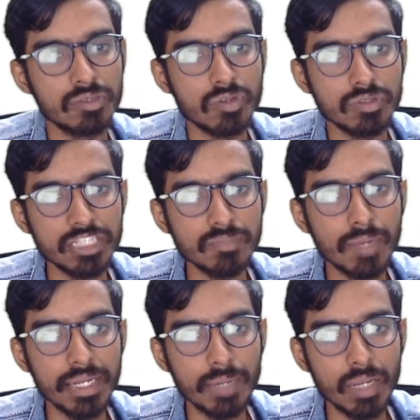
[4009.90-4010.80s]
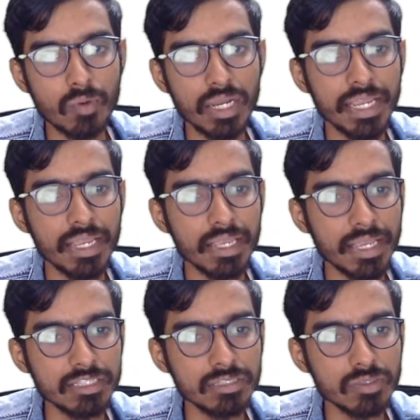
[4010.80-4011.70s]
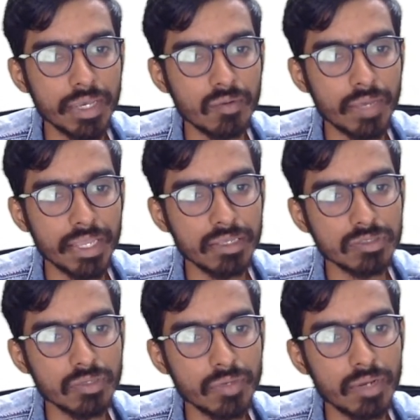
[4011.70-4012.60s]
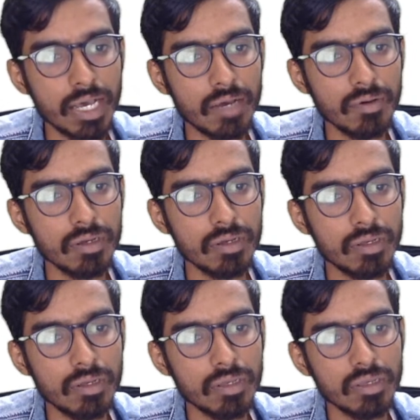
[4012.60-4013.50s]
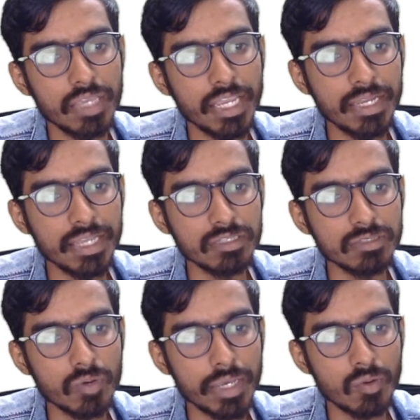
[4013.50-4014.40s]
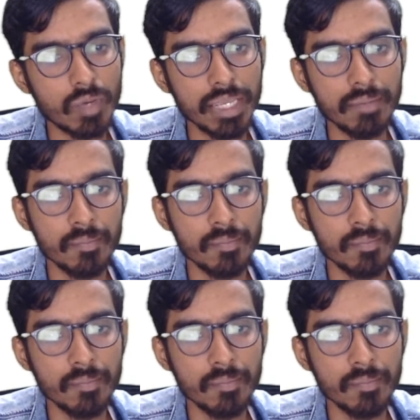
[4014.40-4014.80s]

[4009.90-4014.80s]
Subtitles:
So just multiply only x square y. So we will have 8x square y